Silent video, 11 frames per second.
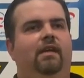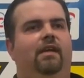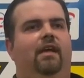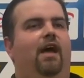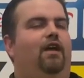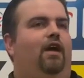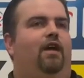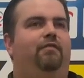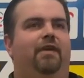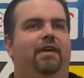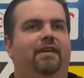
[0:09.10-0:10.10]
Yeah,
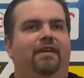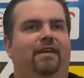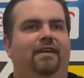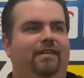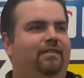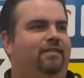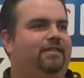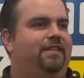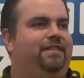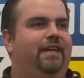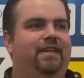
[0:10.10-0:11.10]
I think
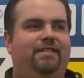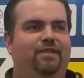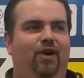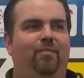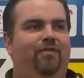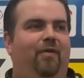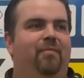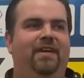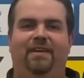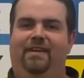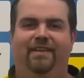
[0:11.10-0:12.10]
this year is normal for
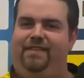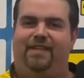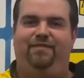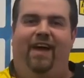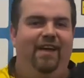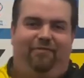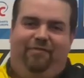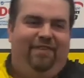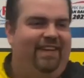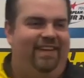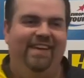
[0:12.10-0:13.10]
me,
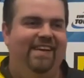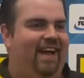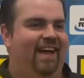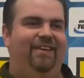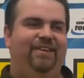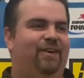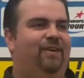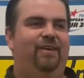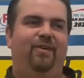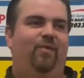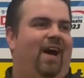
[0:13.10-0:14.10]
6-5. I don't
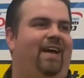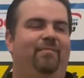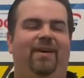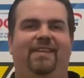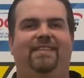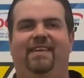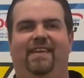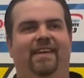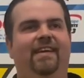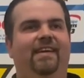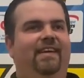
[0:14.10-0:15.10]
know why, but
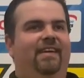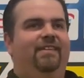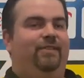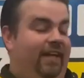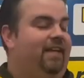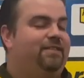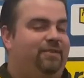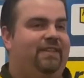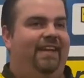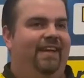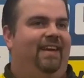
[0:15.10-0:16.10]
today is a
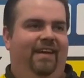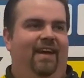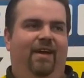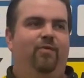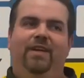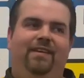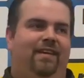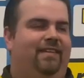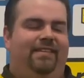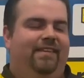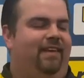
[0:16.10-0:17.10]
good day. I win
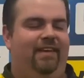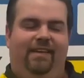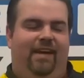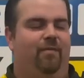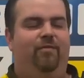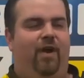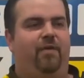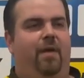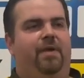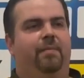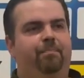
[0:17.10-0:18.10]
and I'm very
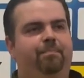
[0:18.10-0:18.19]
happy.